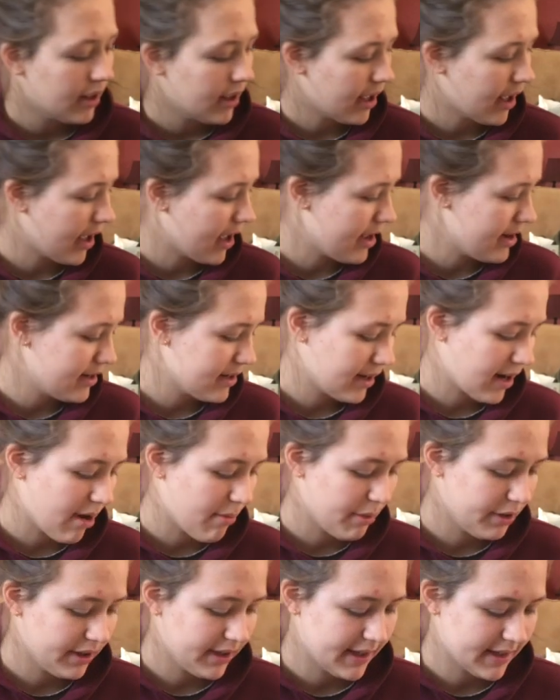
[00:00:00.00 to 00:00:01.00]
and a
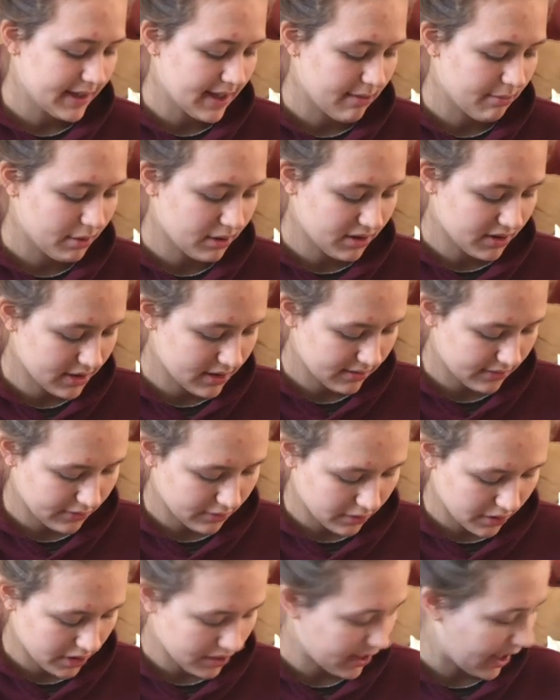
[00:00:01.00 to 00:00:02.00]
couple examples
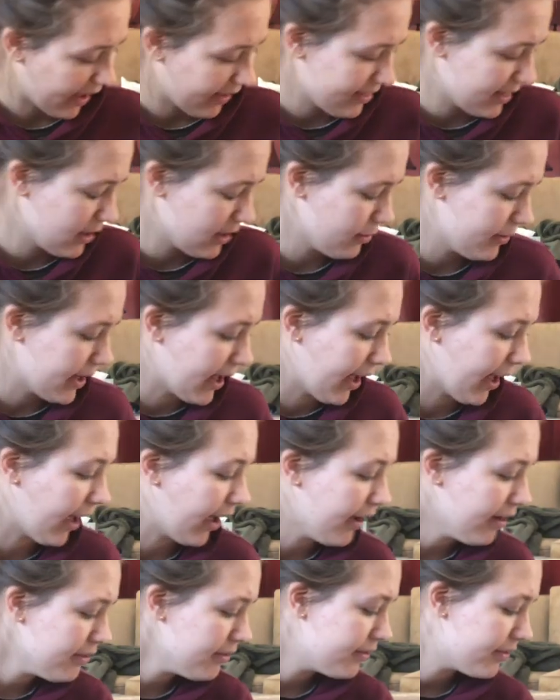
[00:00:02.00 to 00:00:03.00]
for that we
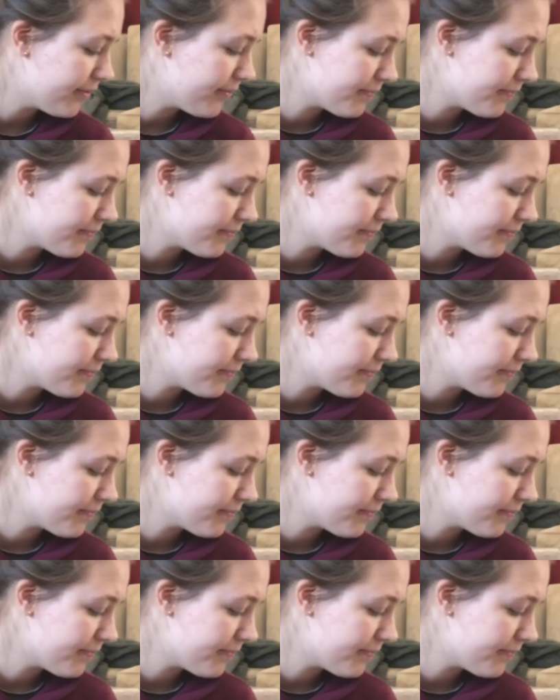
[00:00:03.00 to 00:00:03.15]
have